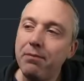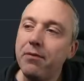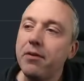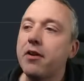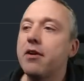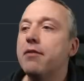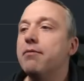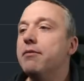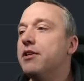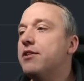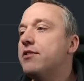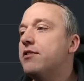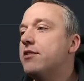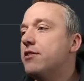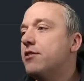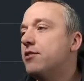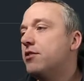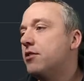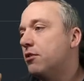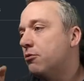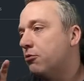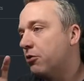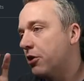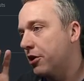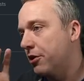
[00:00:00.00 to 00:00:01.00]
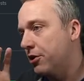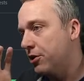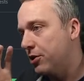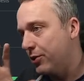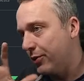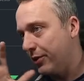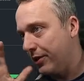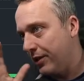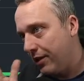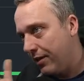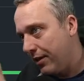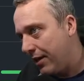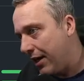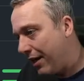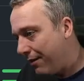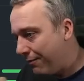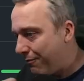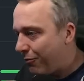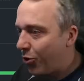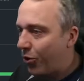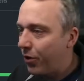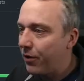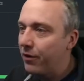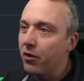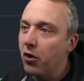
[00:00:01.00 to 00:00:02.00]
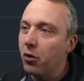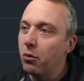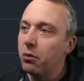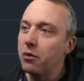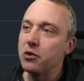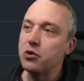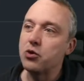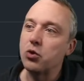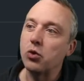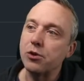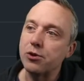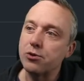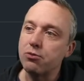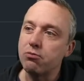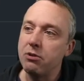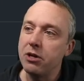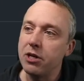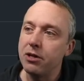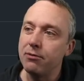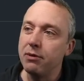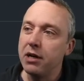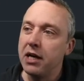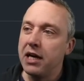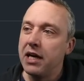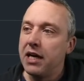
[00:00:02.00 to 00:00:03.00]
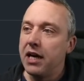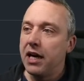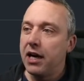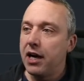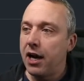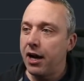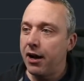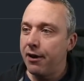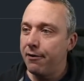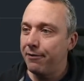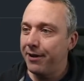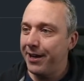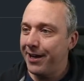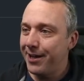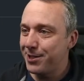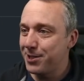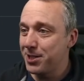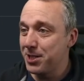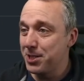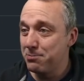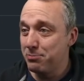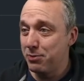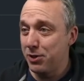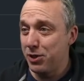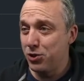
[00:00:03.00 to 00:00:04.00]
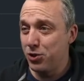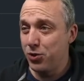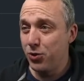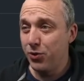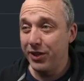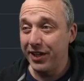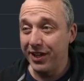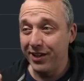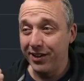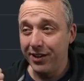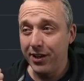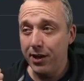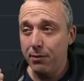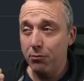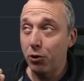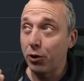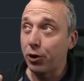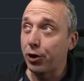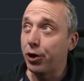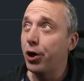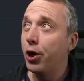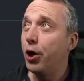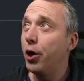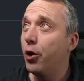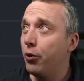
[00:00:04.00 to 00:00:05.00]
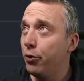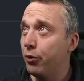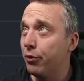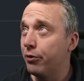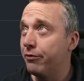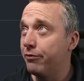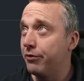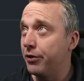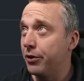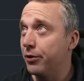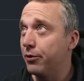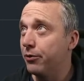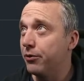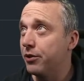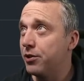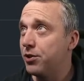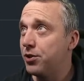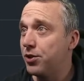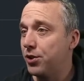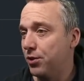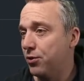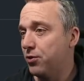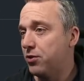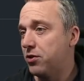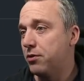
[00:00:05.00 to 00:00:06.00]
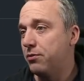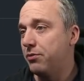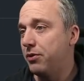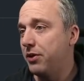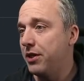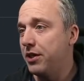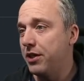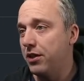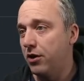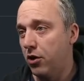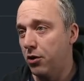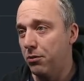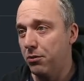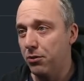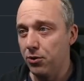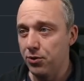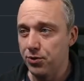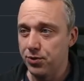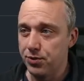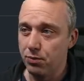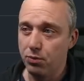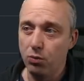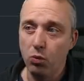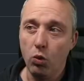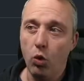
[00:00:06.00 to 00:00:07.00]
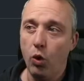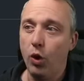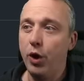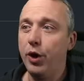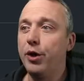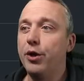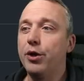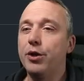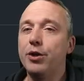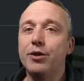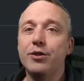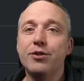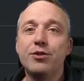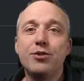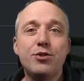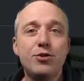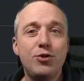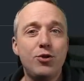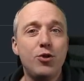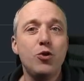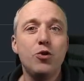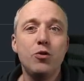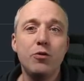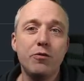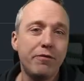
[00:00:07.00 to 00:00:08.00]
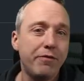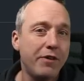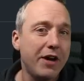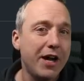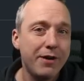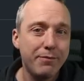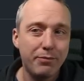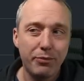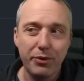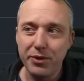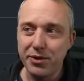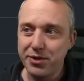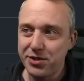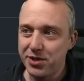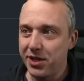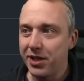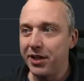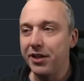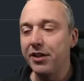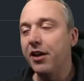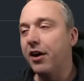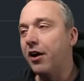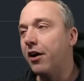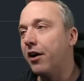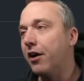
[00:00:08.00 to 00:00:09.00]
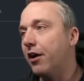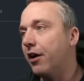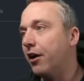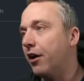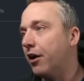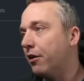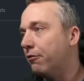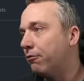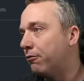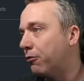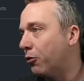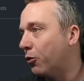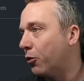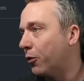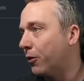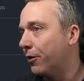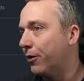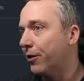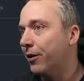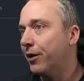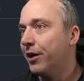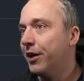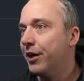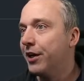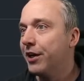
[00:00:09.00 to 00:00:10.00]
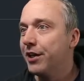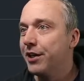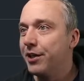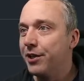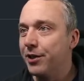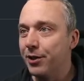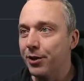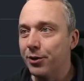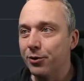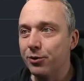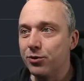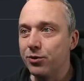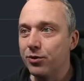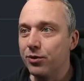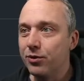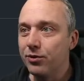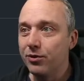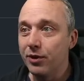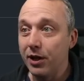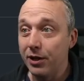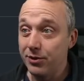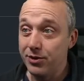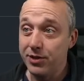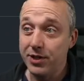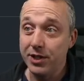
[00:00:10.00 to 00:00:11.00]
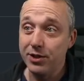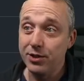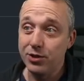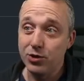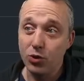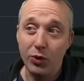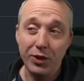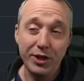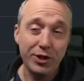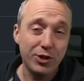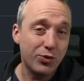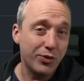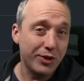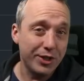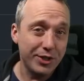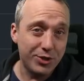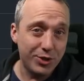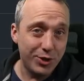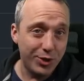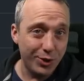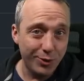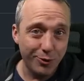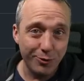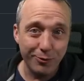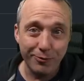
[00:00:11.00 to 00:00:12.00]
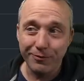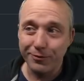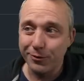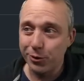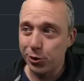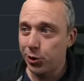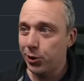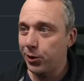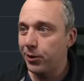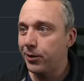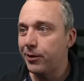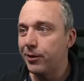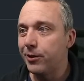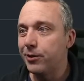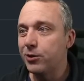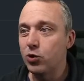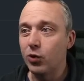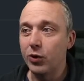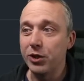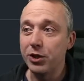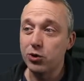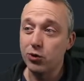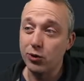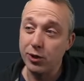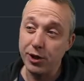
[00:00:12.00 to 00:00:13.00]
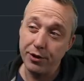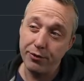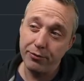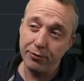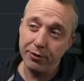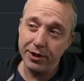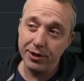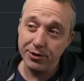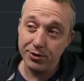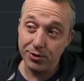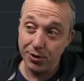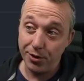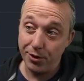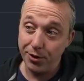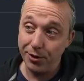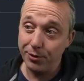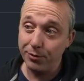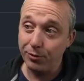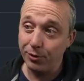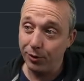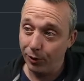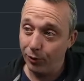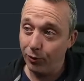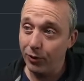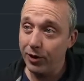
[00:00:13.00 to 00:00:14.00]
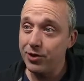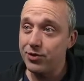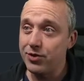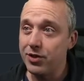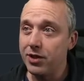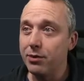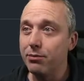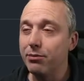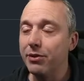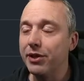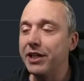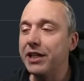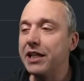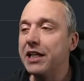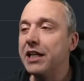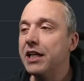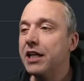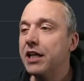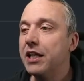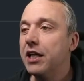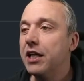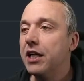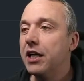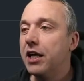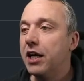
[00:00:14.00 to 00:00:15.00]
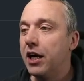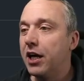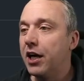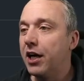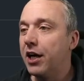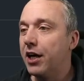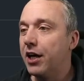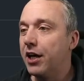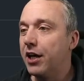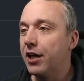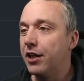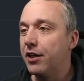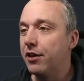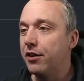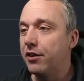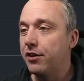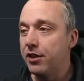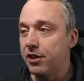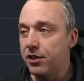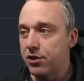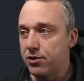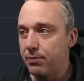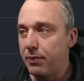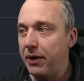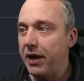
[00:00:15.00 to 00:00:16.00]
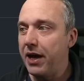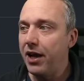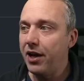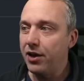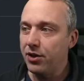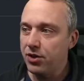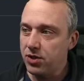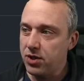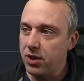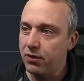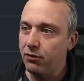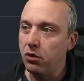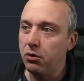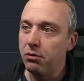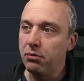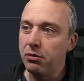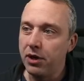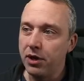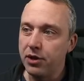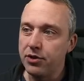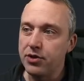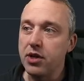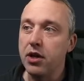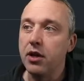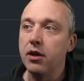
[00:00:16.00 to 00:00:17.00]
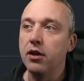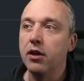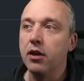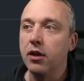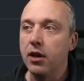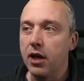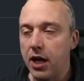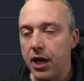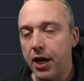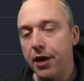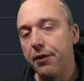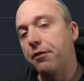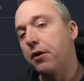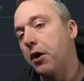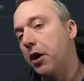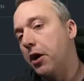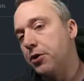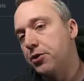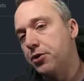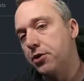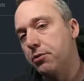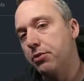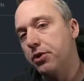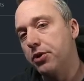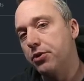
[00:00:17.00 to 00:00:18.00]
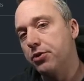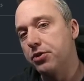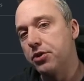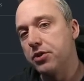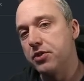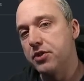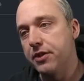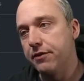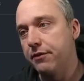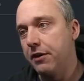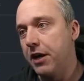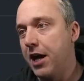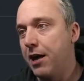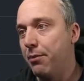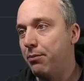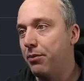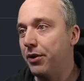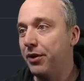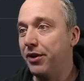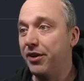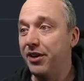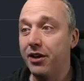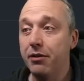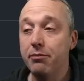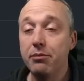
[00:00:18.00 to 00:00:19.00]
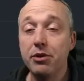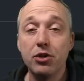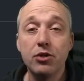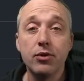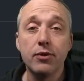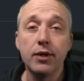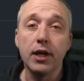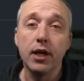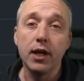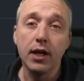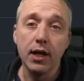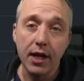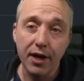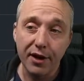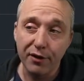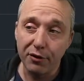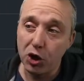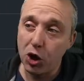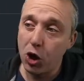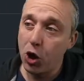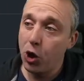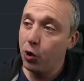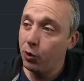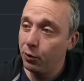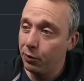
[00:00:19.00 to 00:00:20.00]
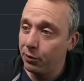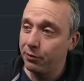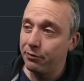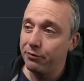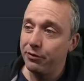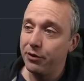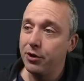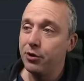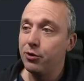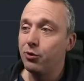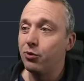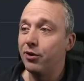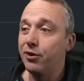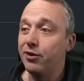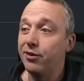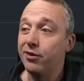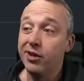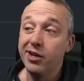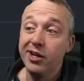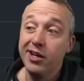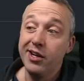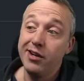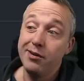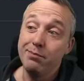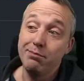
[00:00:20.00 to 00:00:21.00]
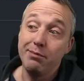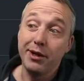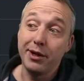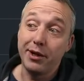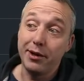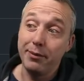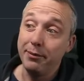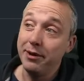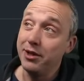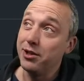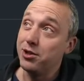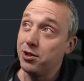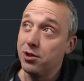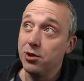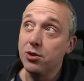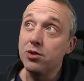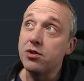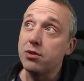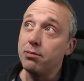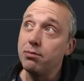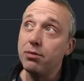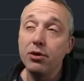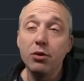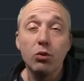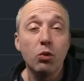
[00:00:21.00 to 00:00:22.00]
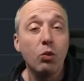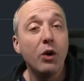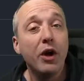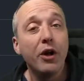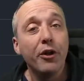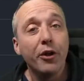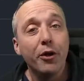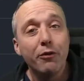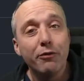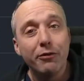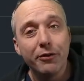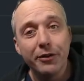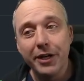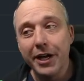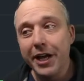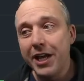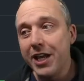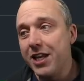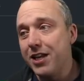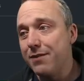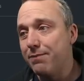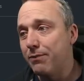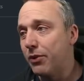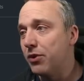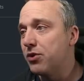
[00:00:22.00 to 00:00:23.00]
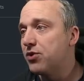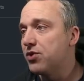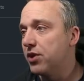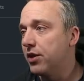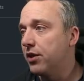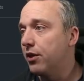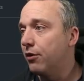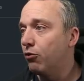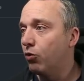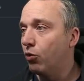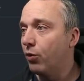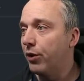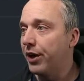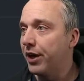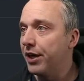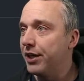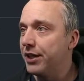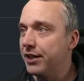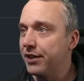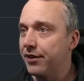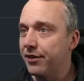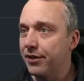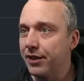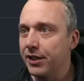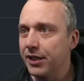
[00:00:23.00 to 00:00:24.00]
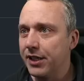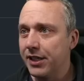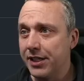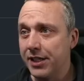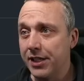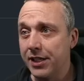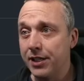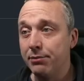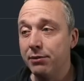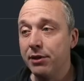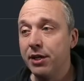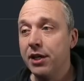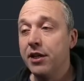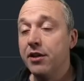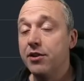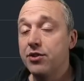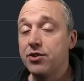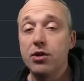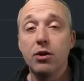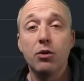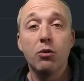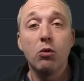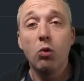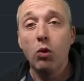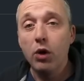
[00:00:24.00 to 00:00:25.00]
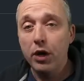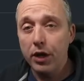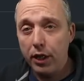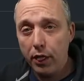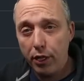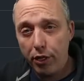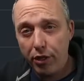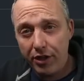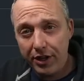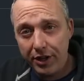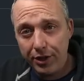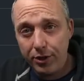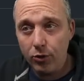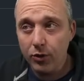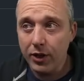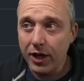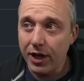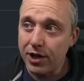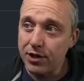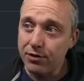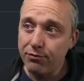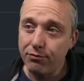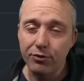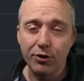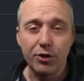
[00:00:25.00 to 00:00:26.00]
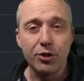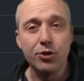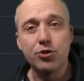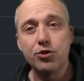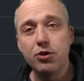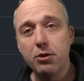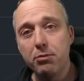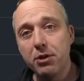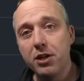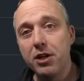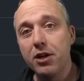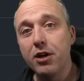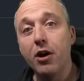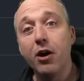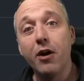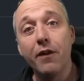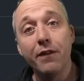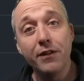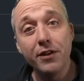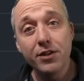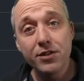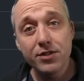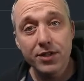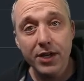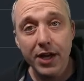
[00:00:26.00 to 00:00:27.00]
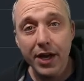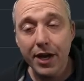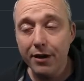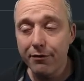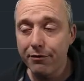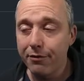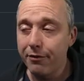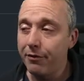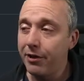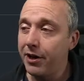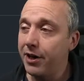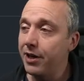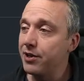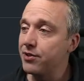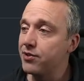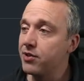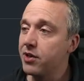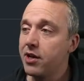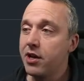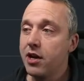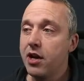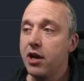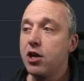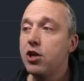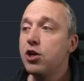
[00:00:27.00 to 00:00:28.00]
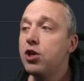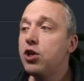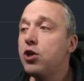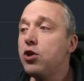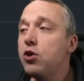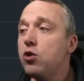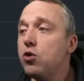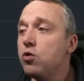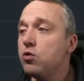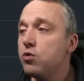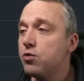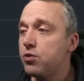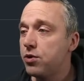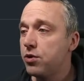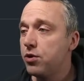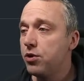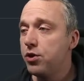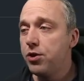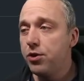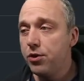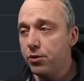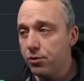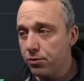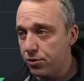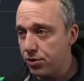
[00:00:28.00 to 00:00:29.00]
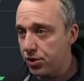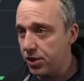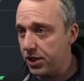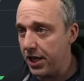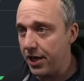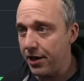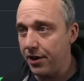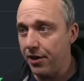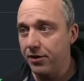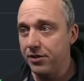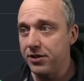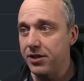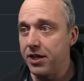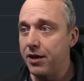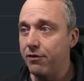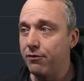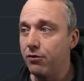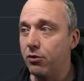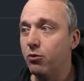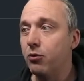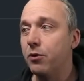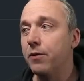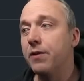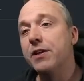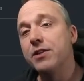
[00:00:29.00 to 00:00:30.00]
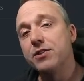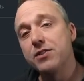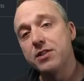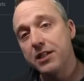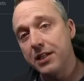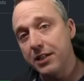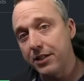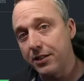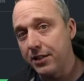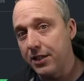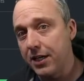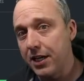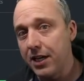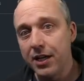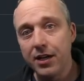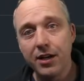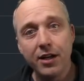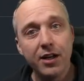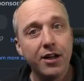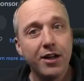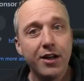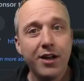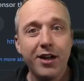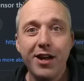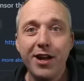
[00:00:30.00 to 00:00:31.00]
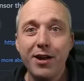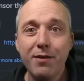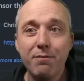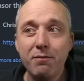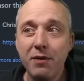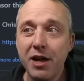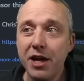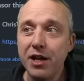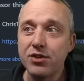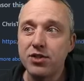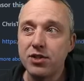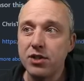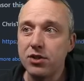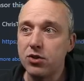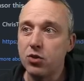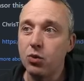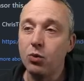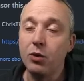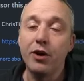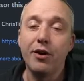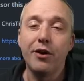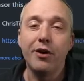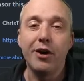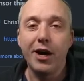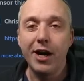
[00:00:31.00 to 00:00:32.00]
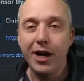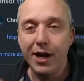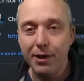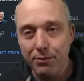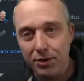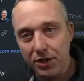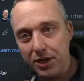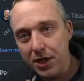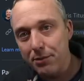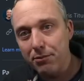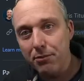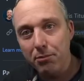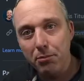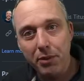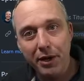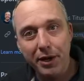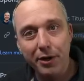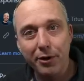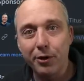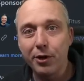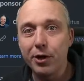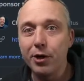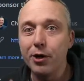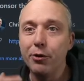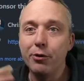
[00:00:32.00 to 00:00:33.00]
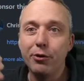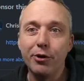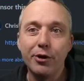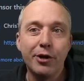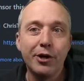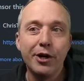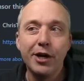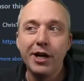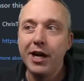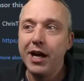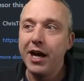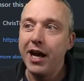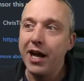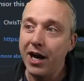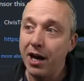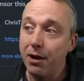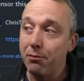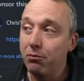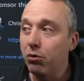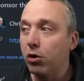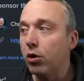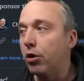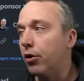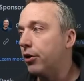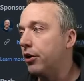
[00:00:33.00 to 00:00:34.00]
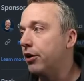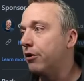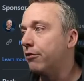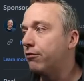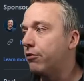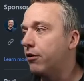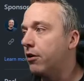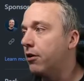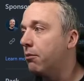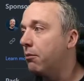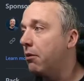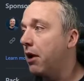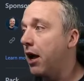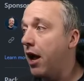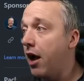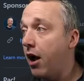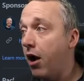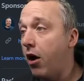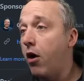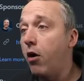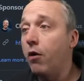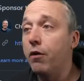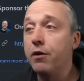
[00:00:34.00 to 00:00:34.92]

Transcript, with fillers: the commits this year. We're going to do a lot more in the open source realm. I've actually been doing a lot more code review. This used to be almost one, two, five percent uh, for you know I would say 2022 for sure. 2023 it started increasing, but uh, this past several months, a lot of contributions have happened, and I've been doing a lot of code review where my commits used to be well over 90% of what I did on GitHub. So one, thank you guys for contributing on this side of the rings huge, huge shout out to everyone that's done that. It makes it to where I become a better coder and I'm learning from all